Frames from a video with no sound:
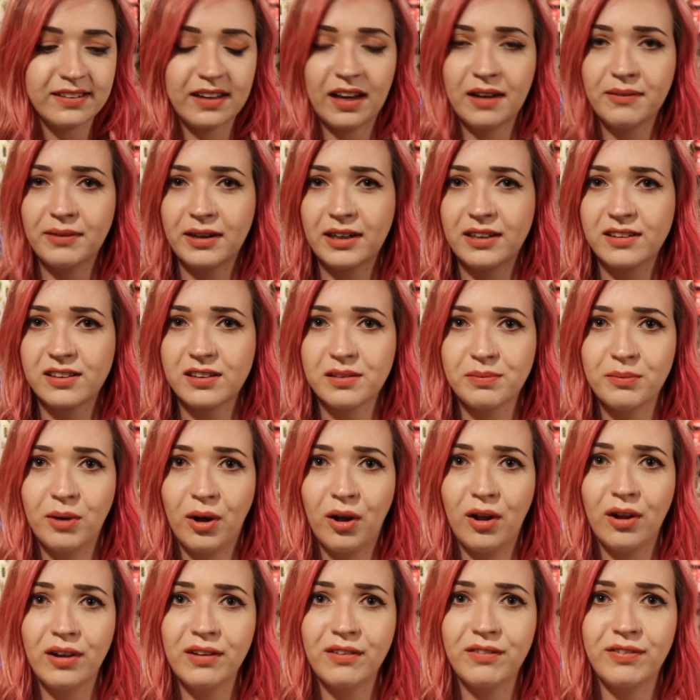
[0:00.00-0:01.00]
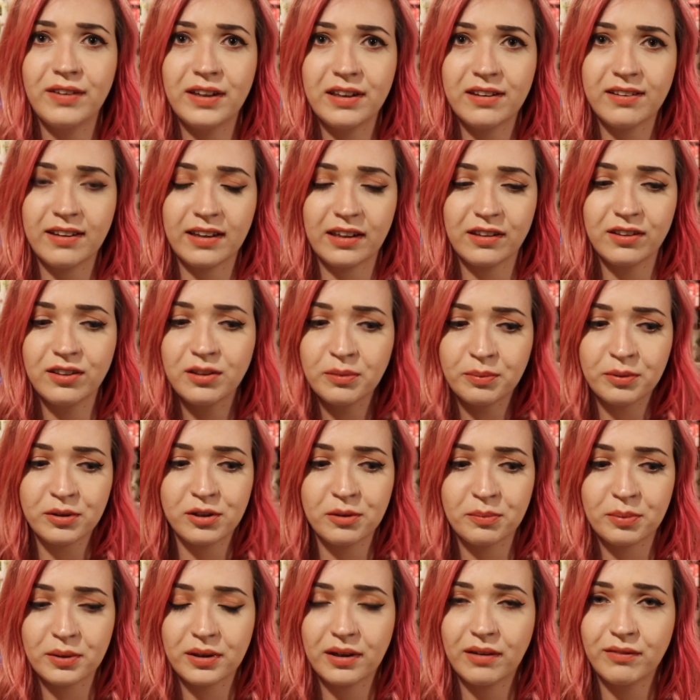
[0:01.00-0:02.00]
I wear a small, fits like
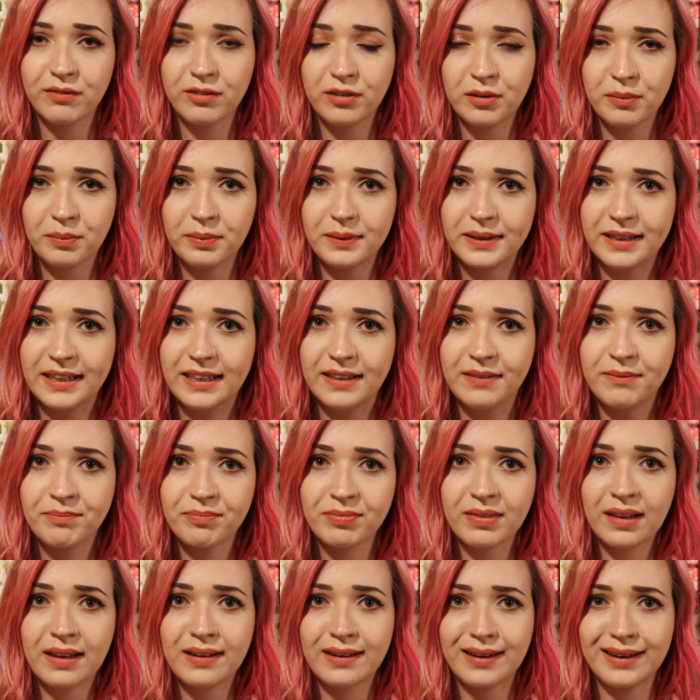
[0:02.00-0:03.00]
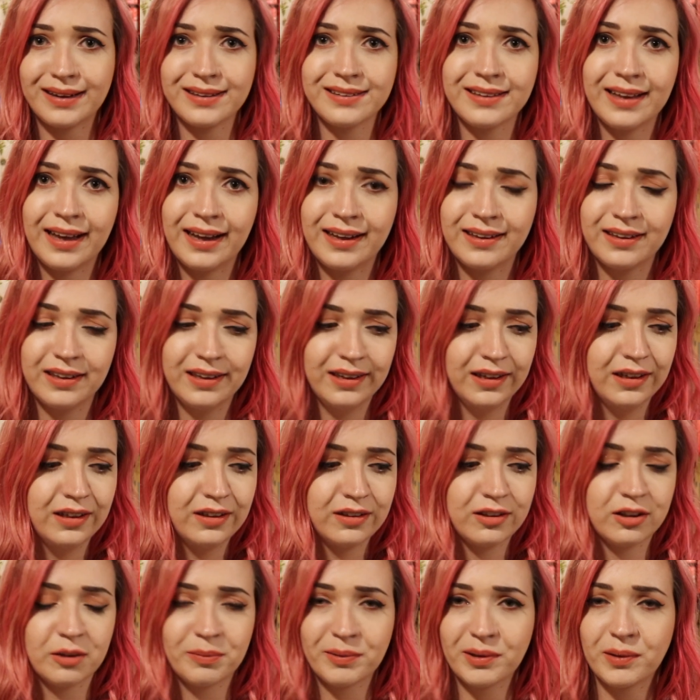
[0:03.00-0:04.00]
super comfortably. Like I said,
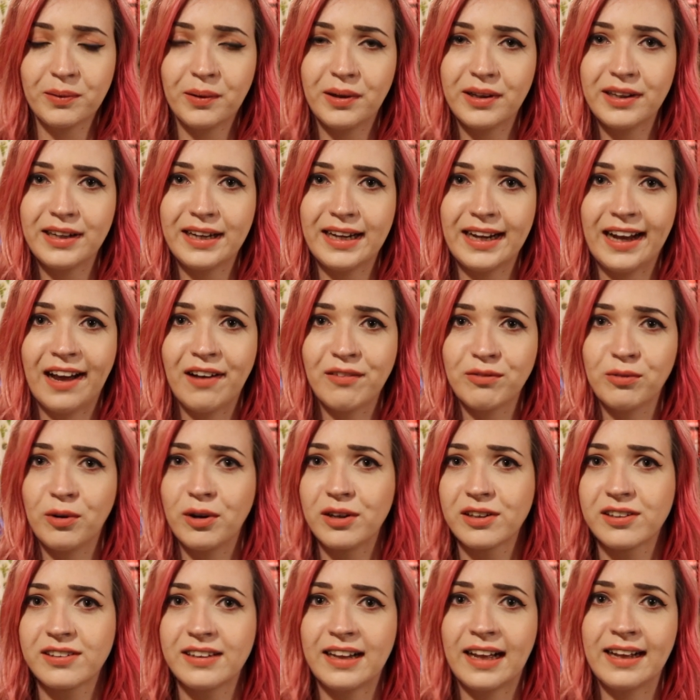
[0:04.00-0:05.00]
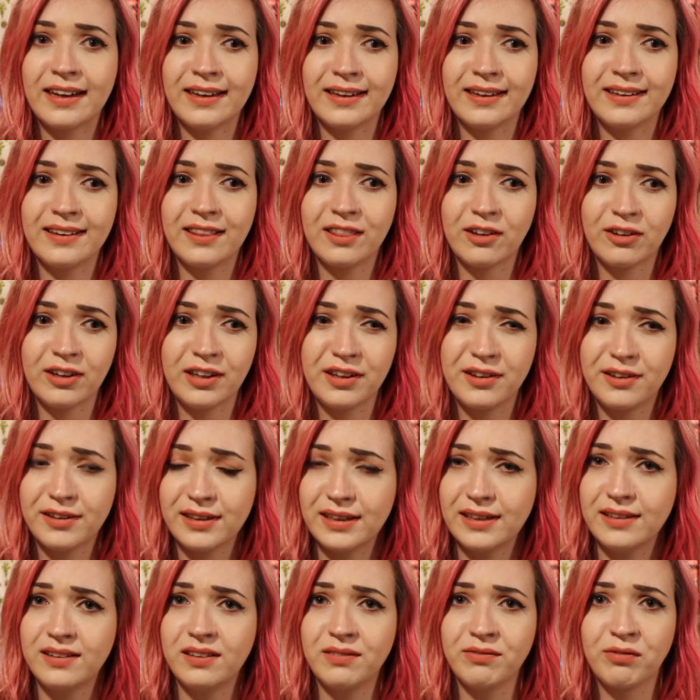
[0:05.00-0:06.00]
super quality. I've washed that at 30
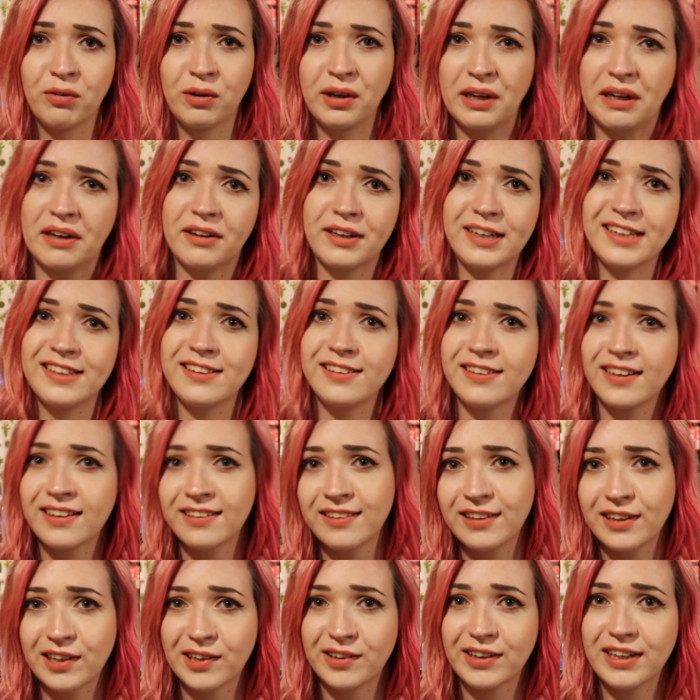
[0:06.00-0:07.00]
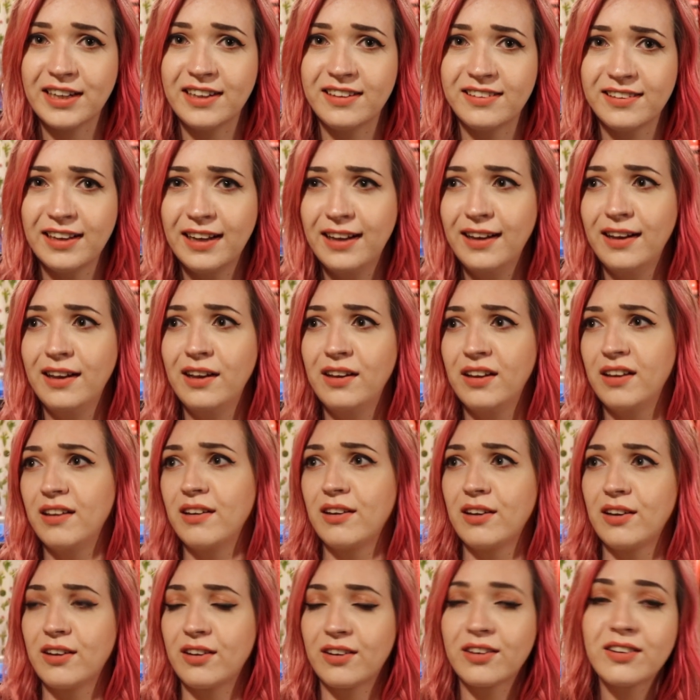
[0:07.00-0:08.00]
degrees, 40 degrees, 60 degrees
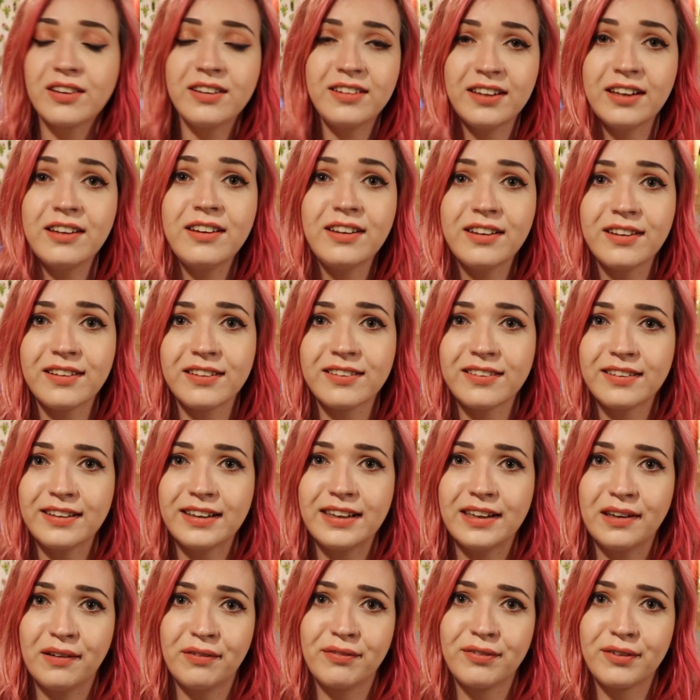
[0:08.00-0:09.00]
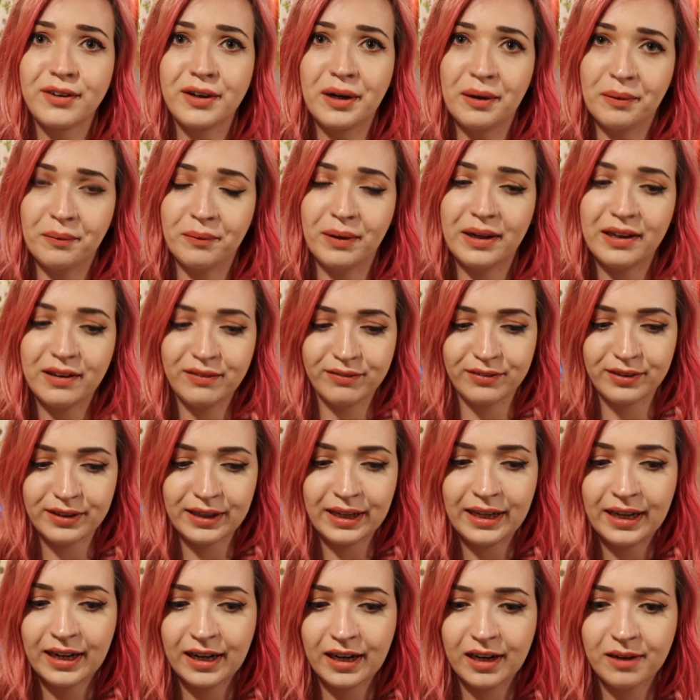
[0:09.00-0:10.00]
continuously for well over a
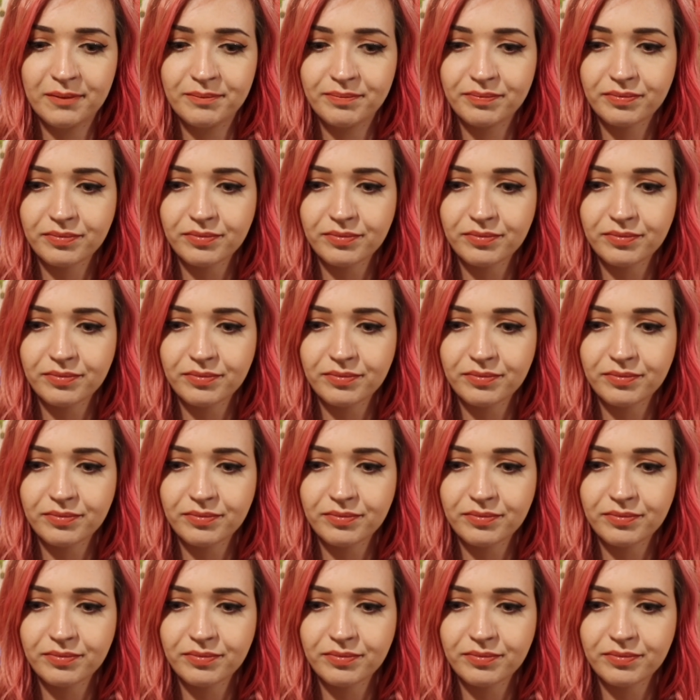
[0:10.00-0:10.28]
year.